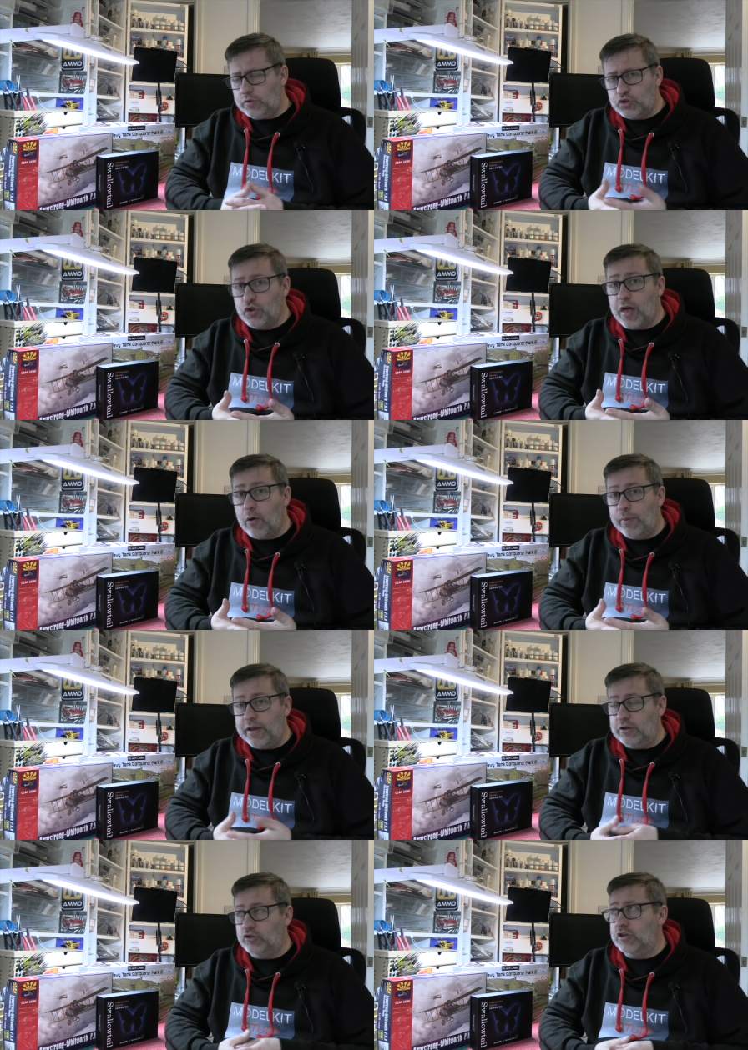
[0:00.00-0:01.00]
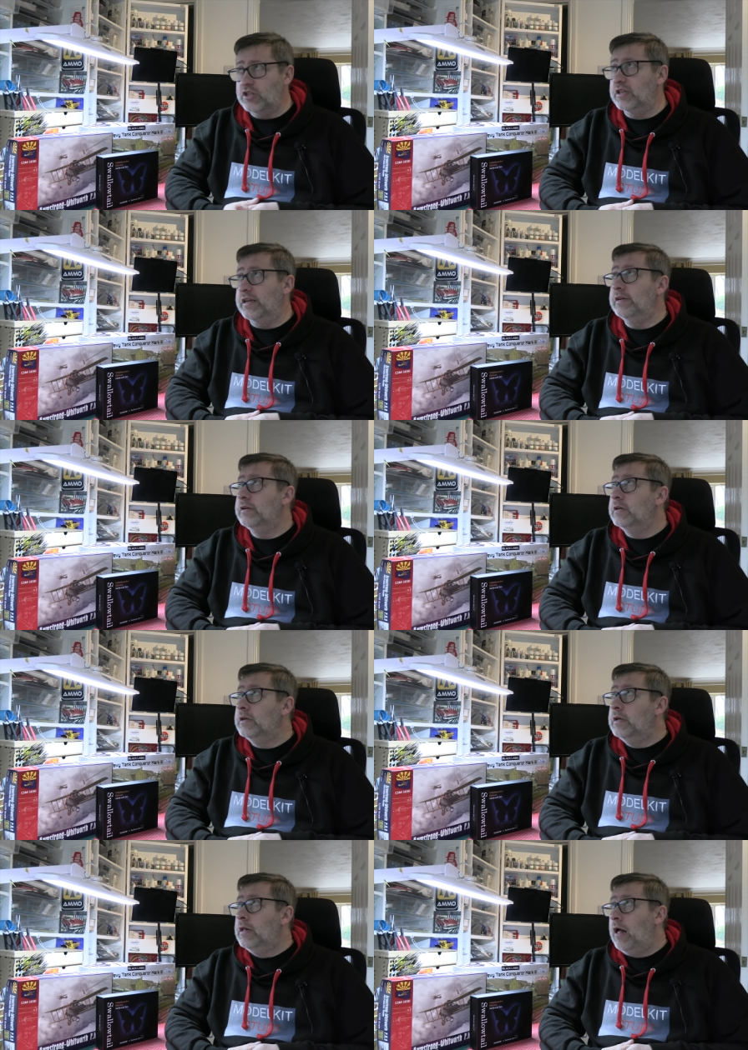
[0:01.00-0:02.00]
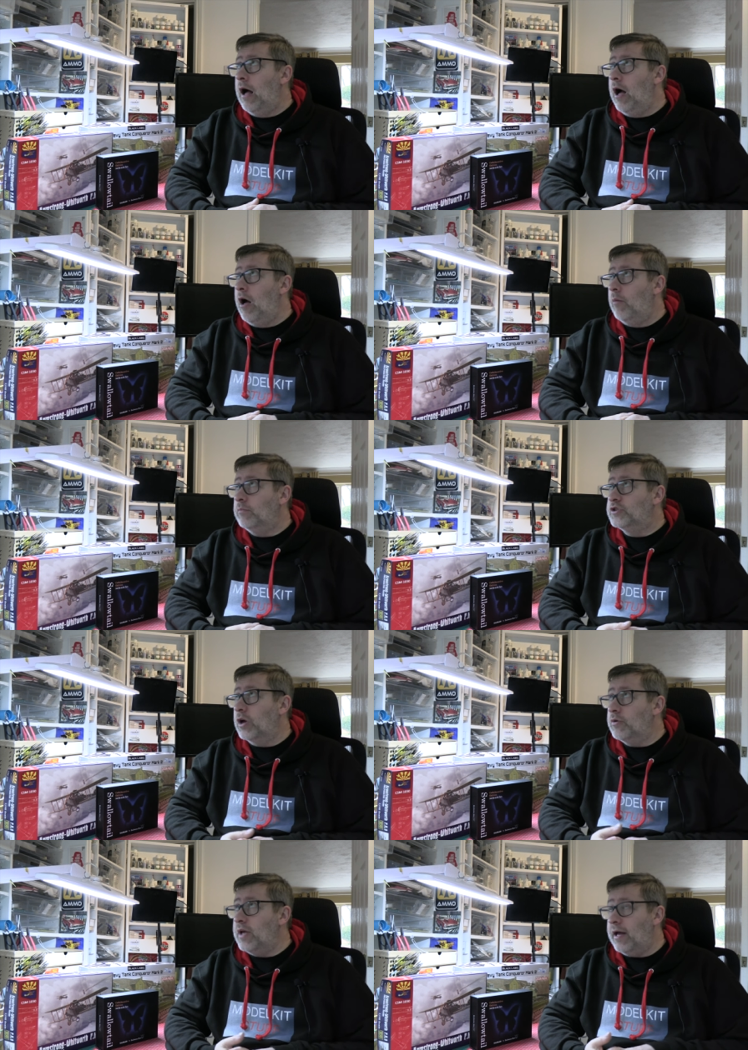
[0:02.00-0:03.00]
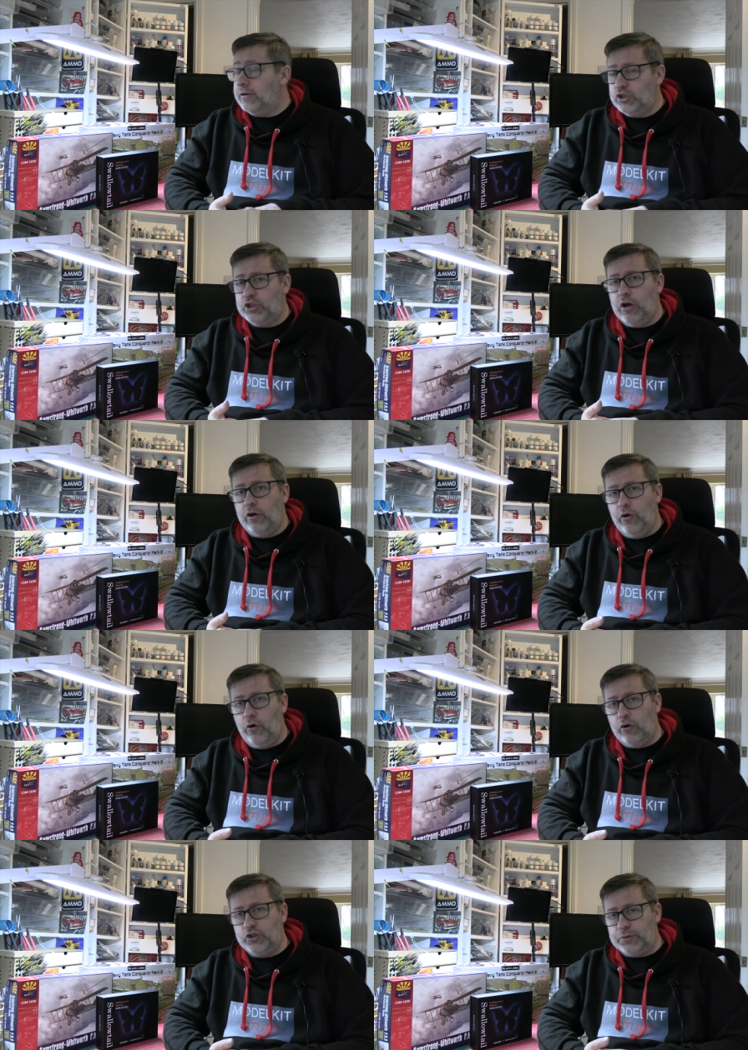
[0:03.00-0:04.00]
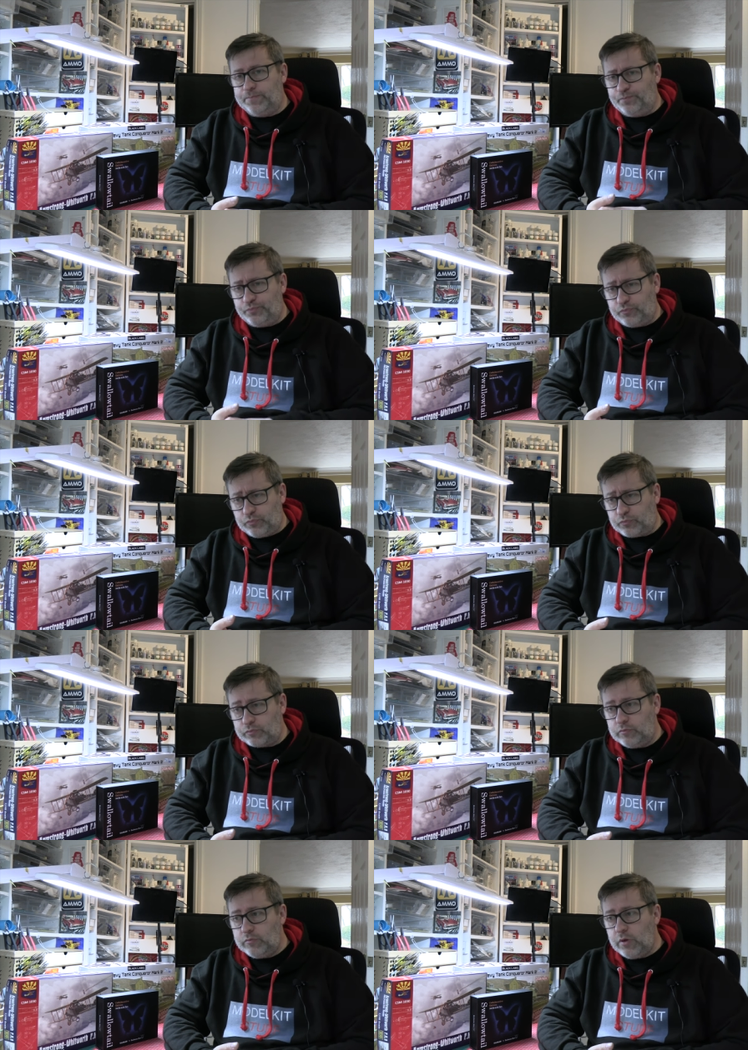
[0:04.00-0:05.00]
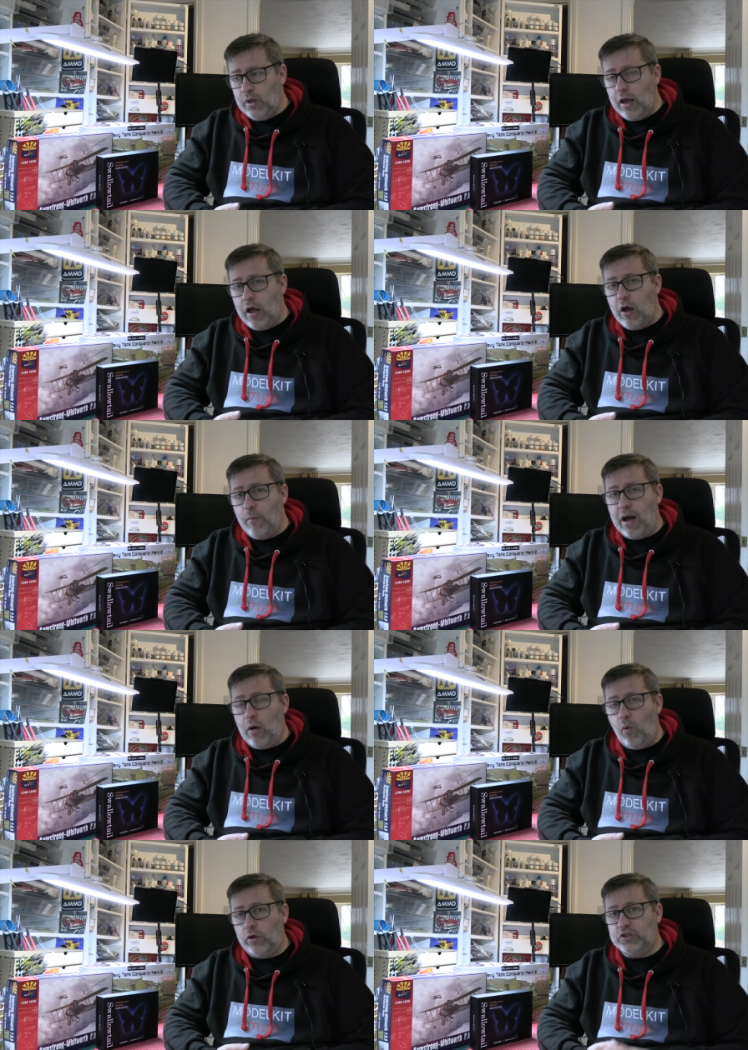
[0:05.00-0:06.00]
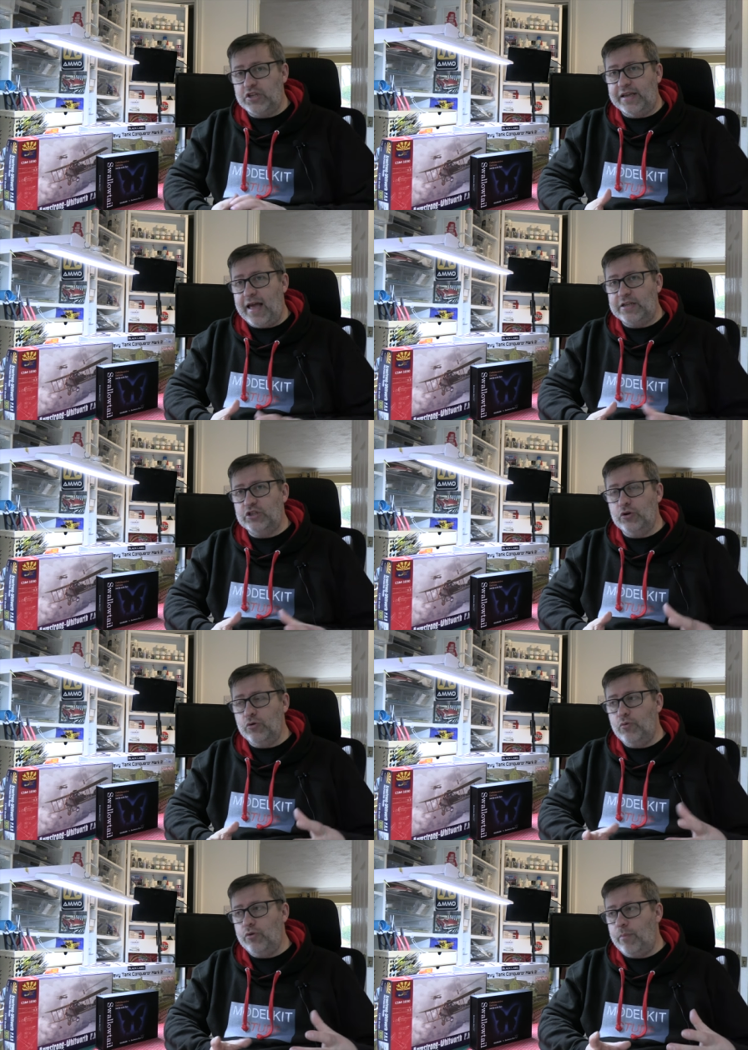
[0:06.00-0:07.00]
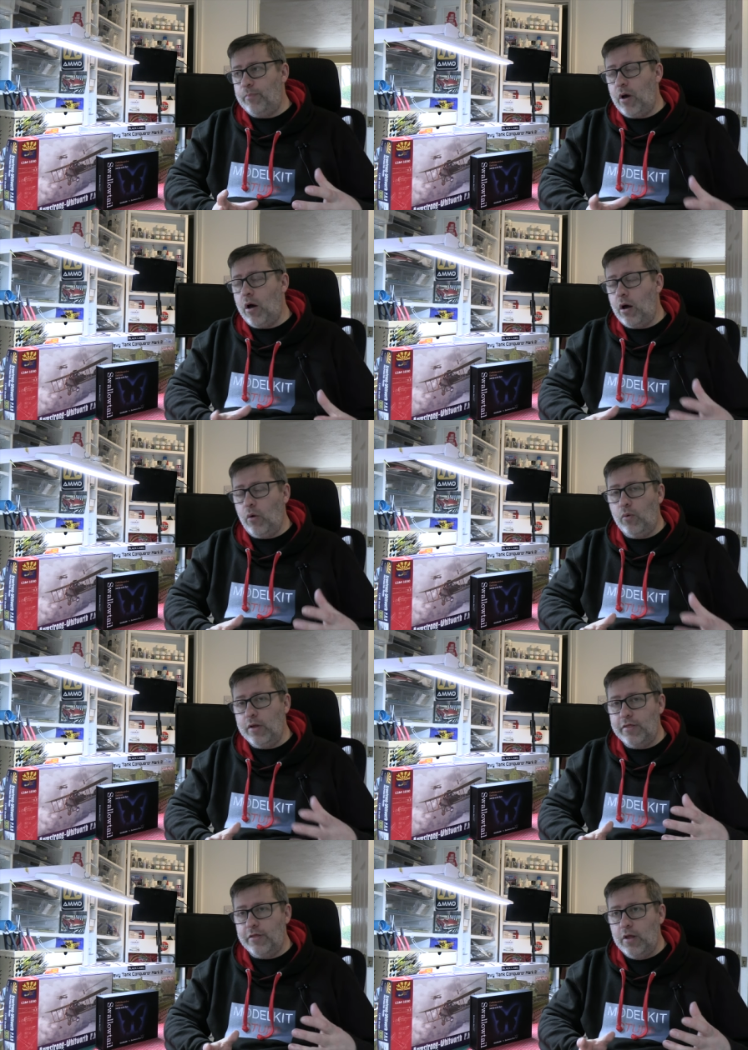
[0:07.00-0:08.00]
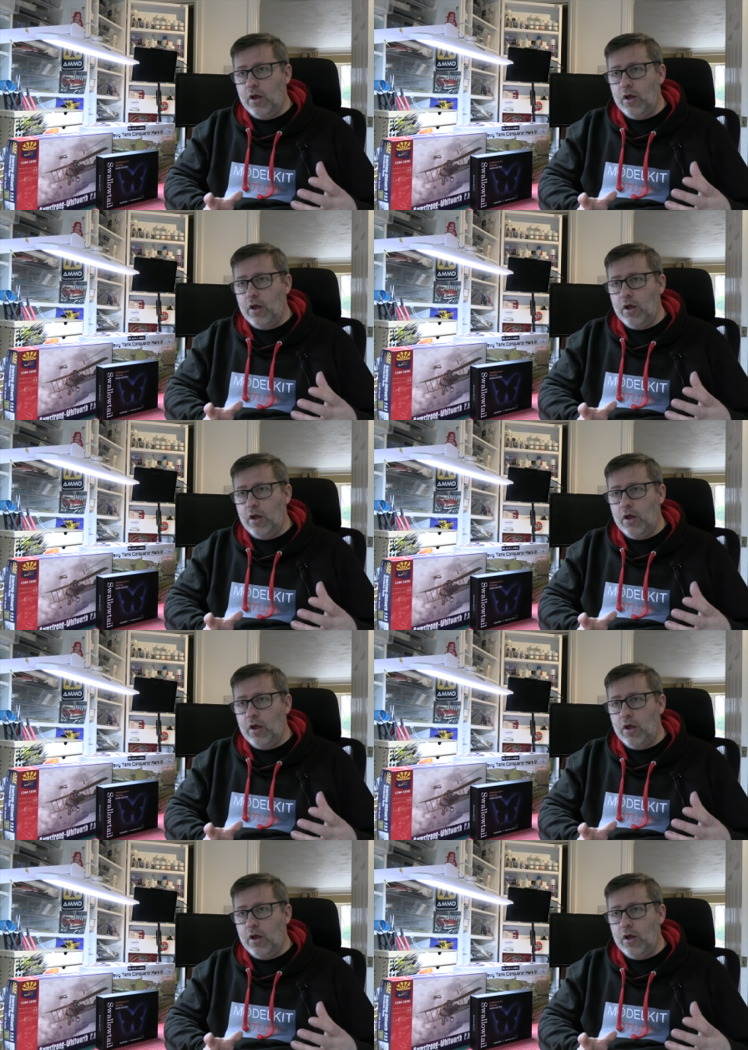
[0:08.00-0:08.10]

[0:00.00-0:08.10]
So that'll be interesting. Um, so yeah, Scharnhorst um, I want to get to the part with